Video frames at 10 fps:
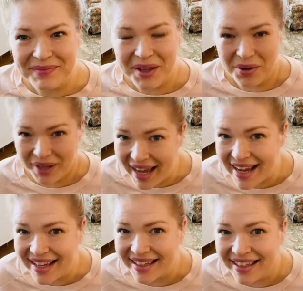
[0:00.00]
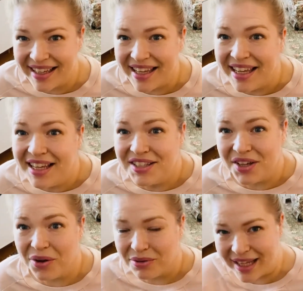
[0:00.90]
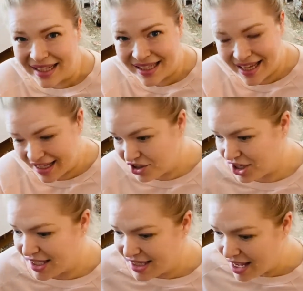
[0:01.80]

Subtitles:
Okay, so let's sing just that